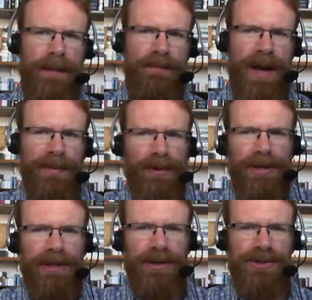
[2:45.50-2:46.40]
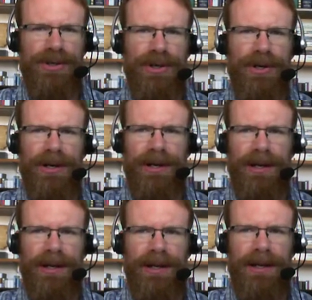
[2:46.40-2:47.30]
Babylonian literature
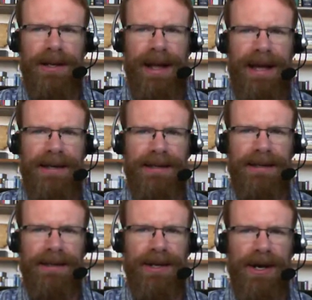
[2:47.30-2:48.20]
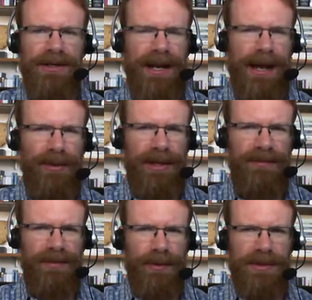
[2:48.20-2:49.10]
had a, an undeniable
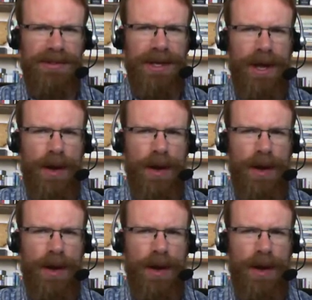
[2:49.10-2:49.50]
influence,